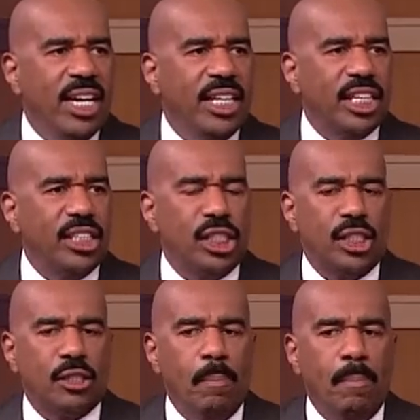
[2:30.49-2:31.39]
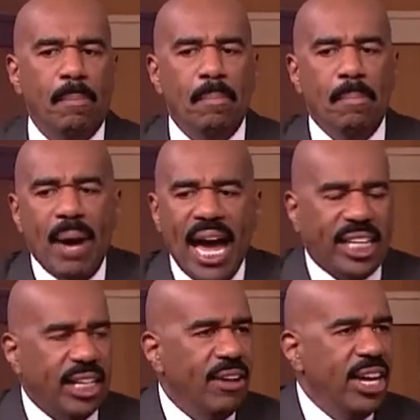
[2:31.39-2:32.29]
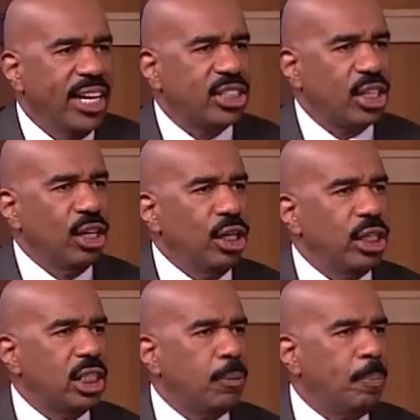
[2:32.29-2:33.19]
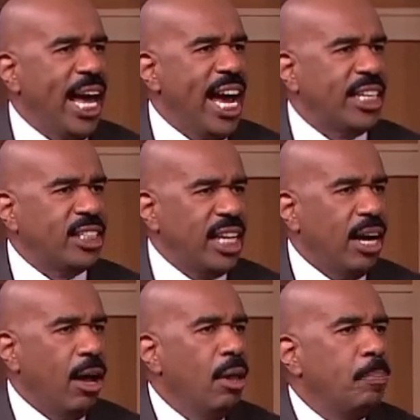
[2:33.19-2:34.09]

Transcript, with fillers: And just smack it. It's a little splash sound.